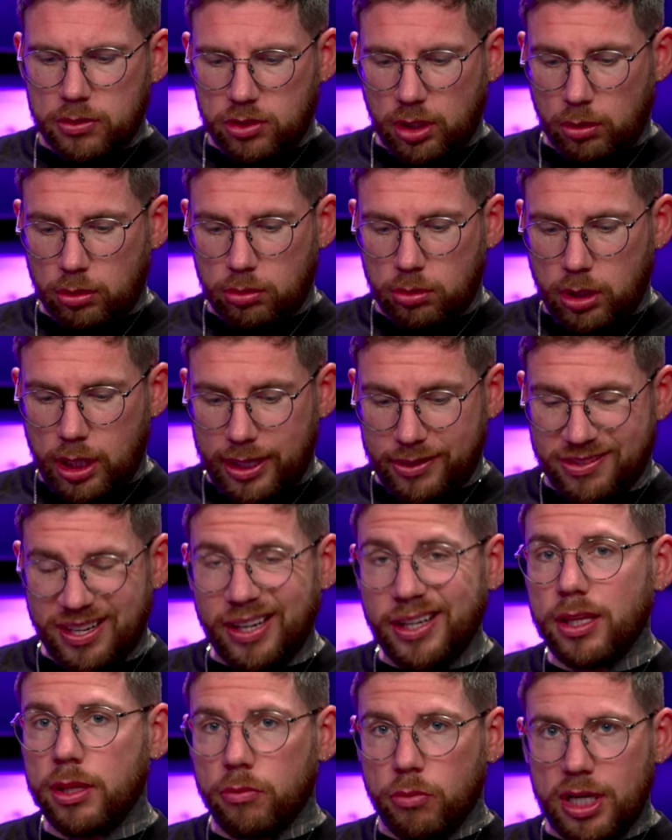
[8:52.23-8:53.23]
So I'll tell
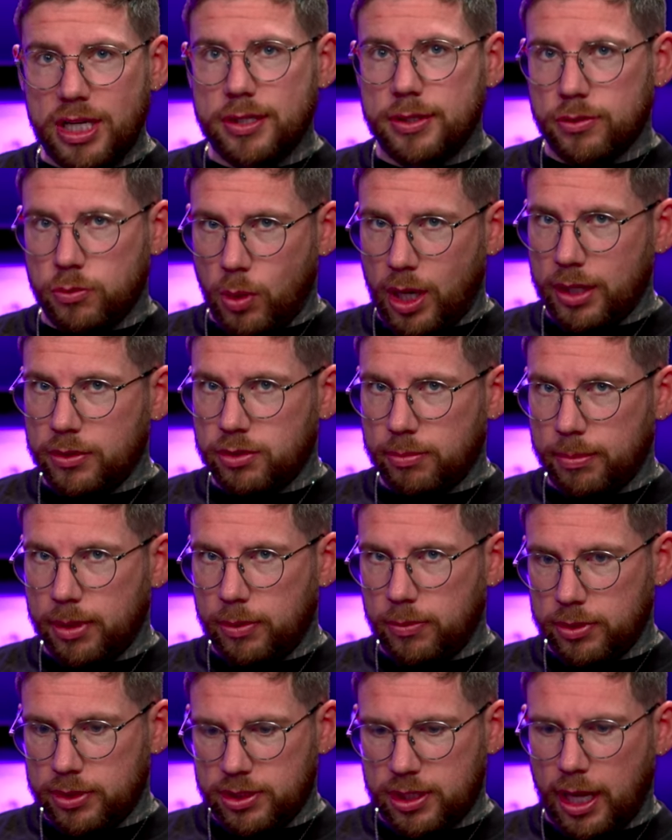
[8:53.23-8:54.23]
you the reasons why somebody
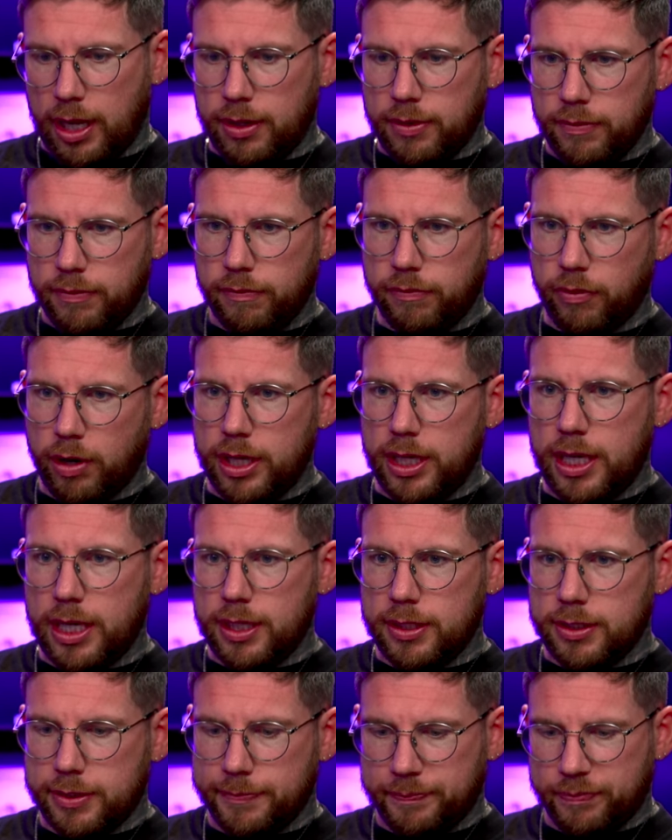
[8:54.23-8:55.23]
would stay for 8
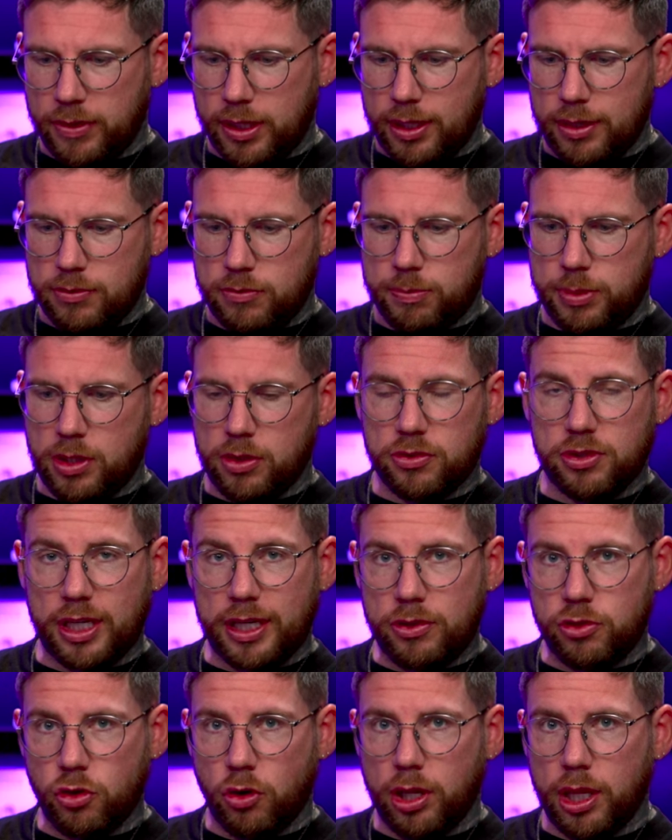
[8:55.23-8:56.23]
years. It's because they
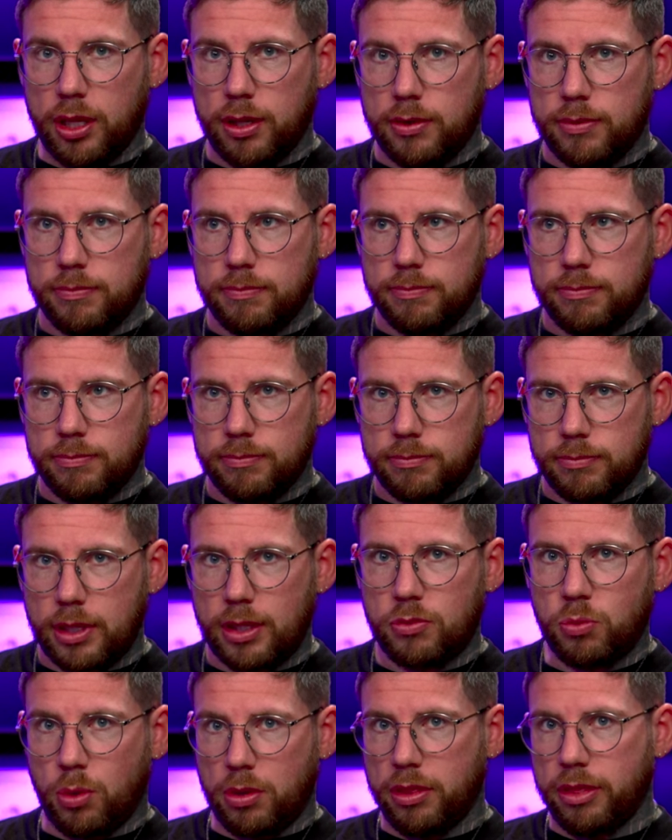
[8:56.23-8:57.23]
enjoy it.
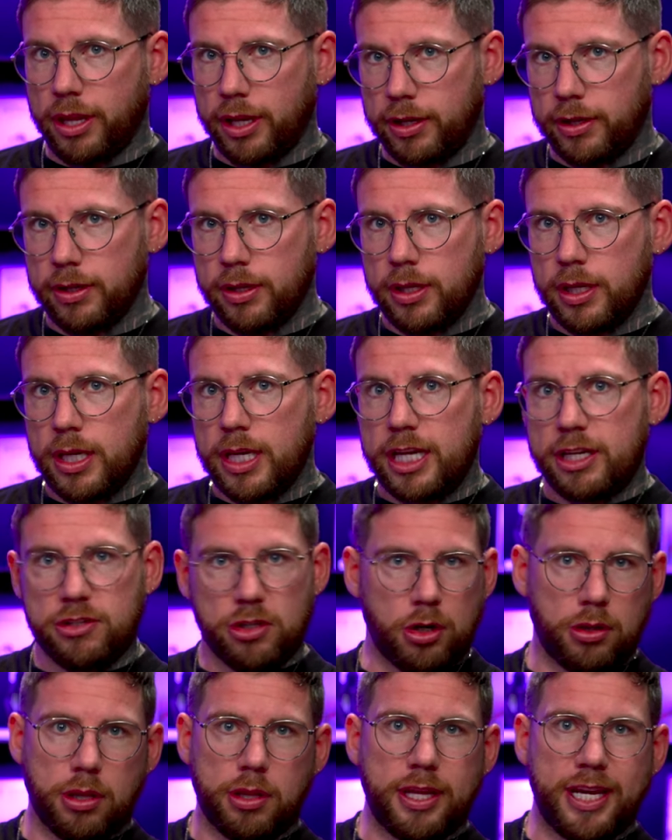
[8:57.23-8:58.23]
That's one thing. It's
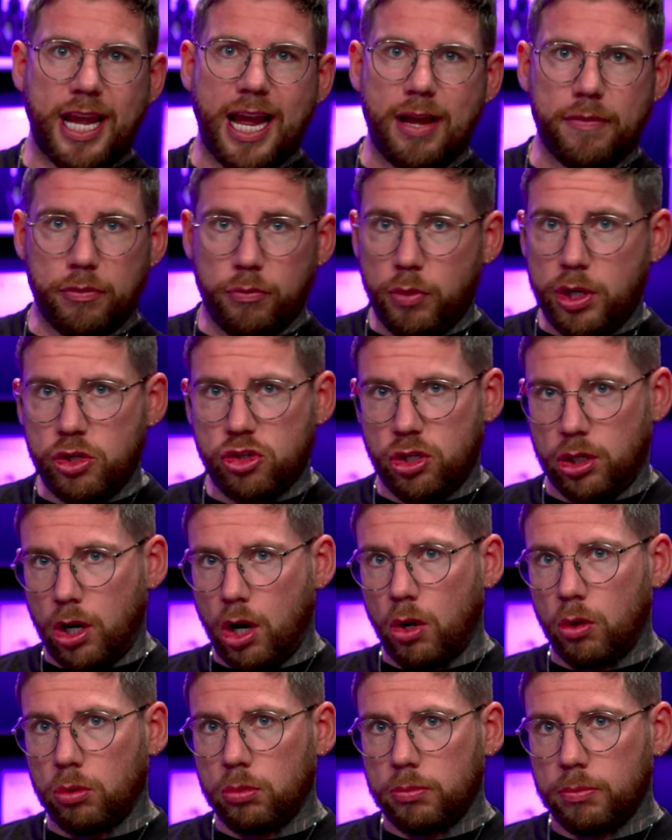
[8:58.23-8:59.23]
not that they haven't reached a
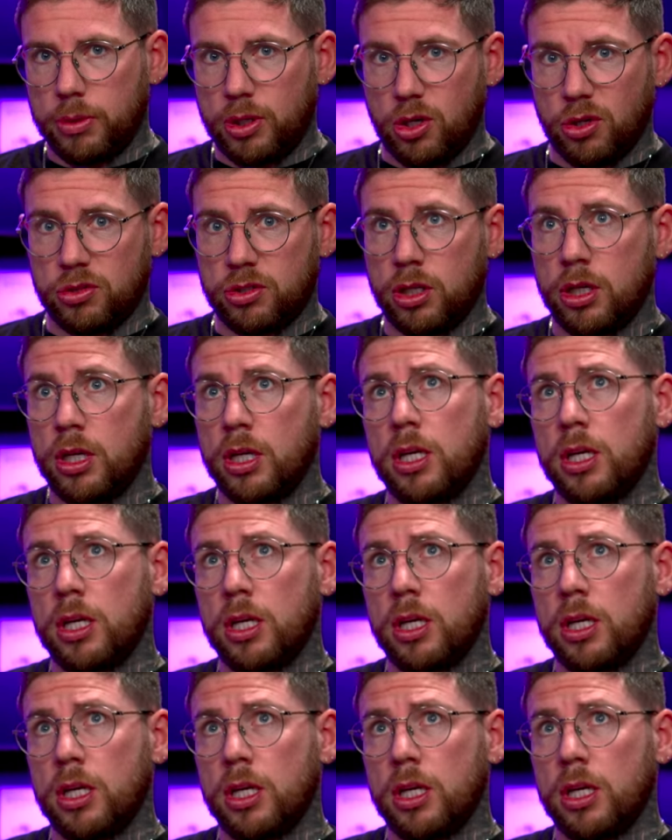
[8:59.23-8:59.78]
goal, because